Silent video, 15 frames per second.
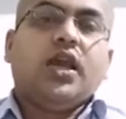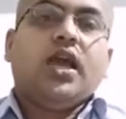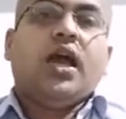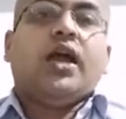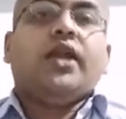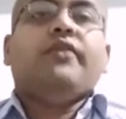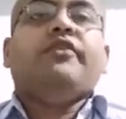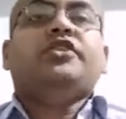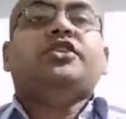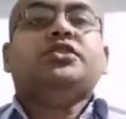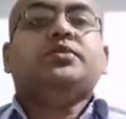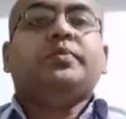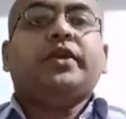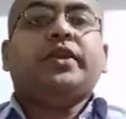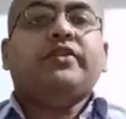and which is
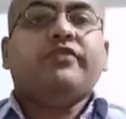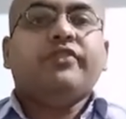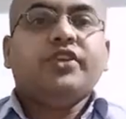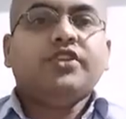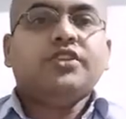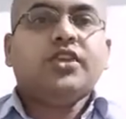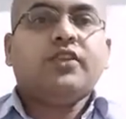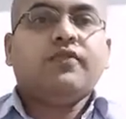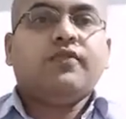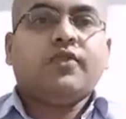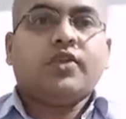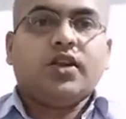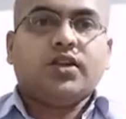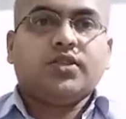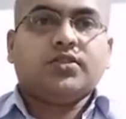beneficial
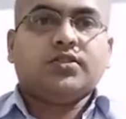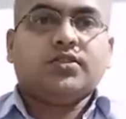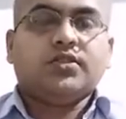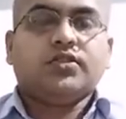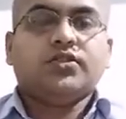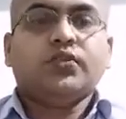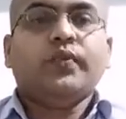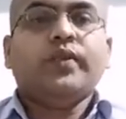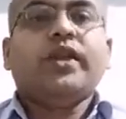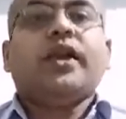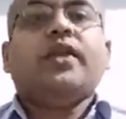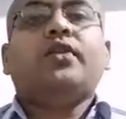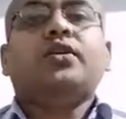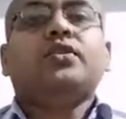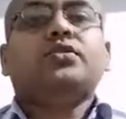for us. So we
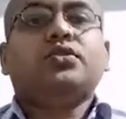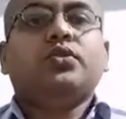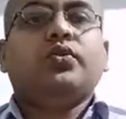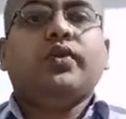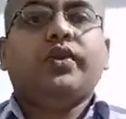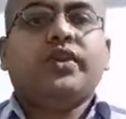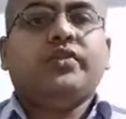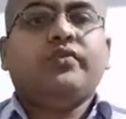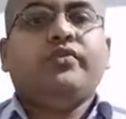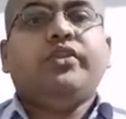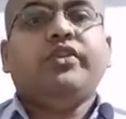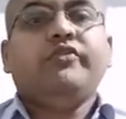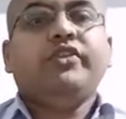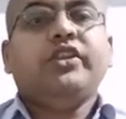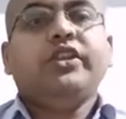cannot throw it.
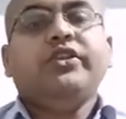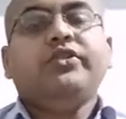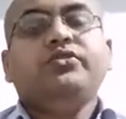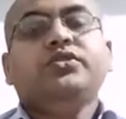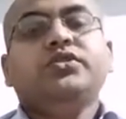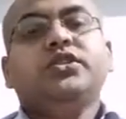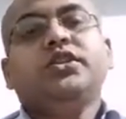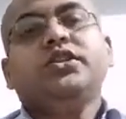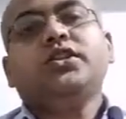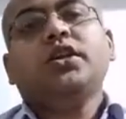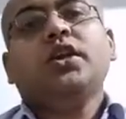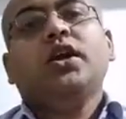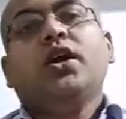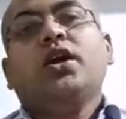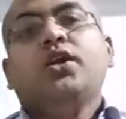We will use it
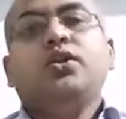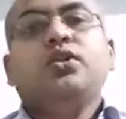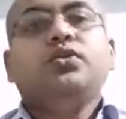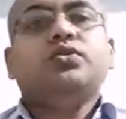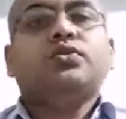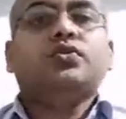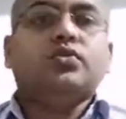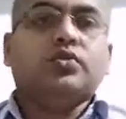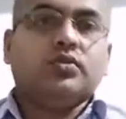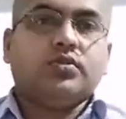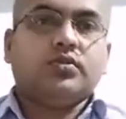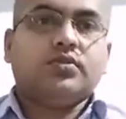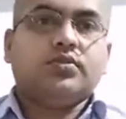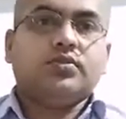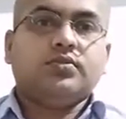to
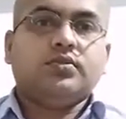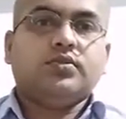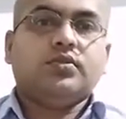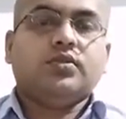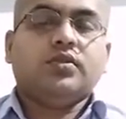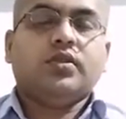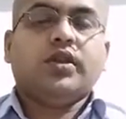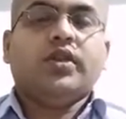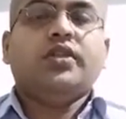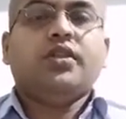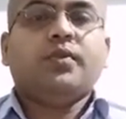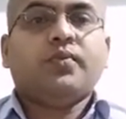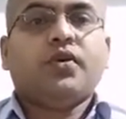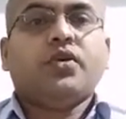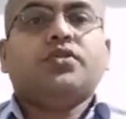cook. In the
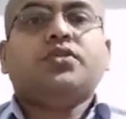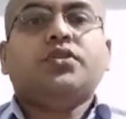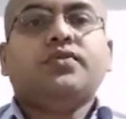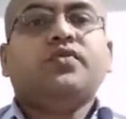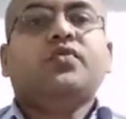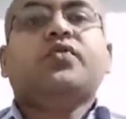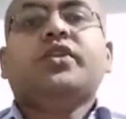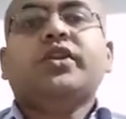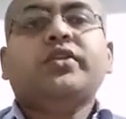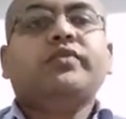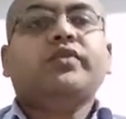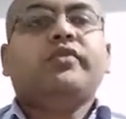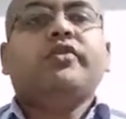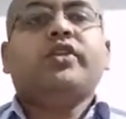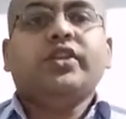process of cooking,
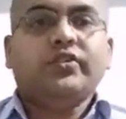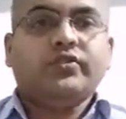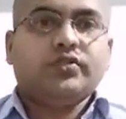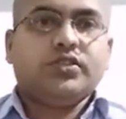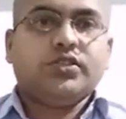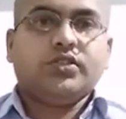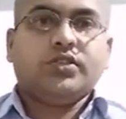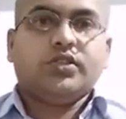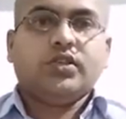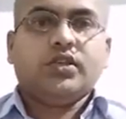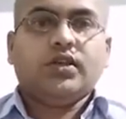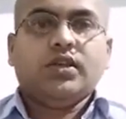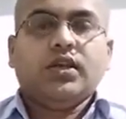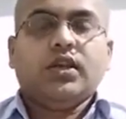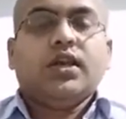we will use it.
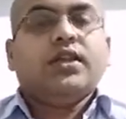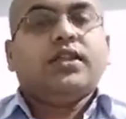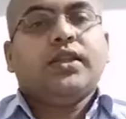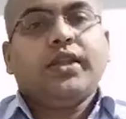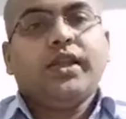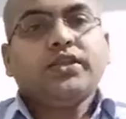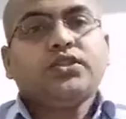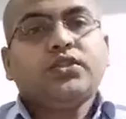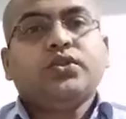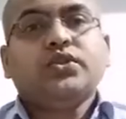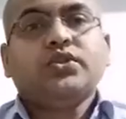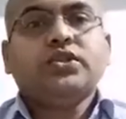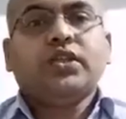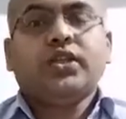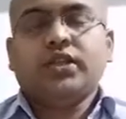The next
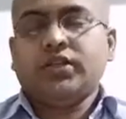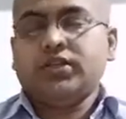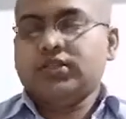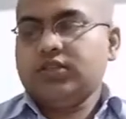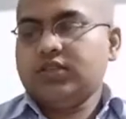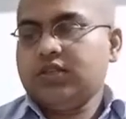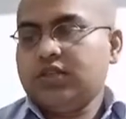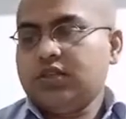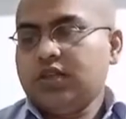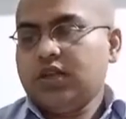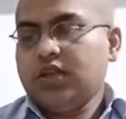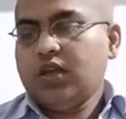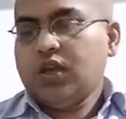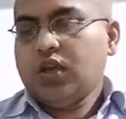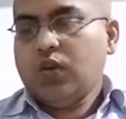question is,
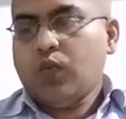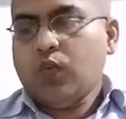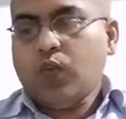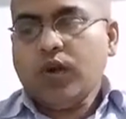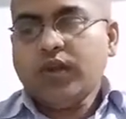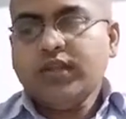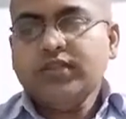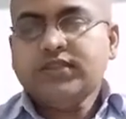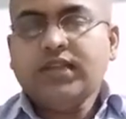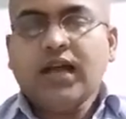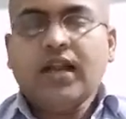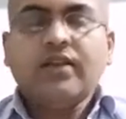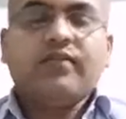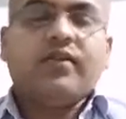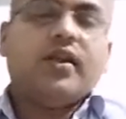what is the
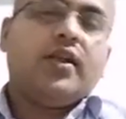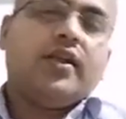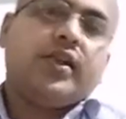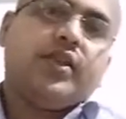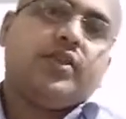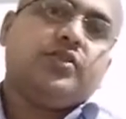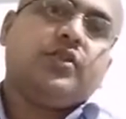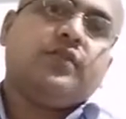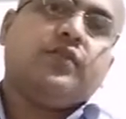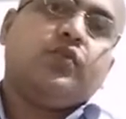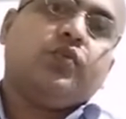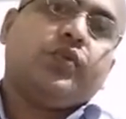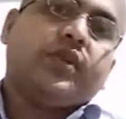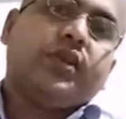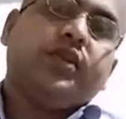advantage of
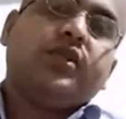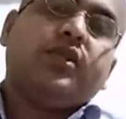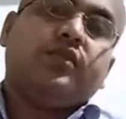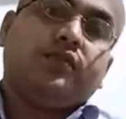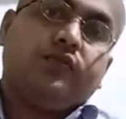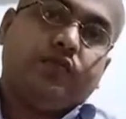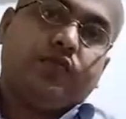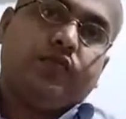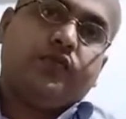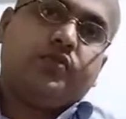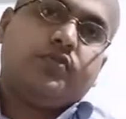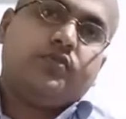cooking the food?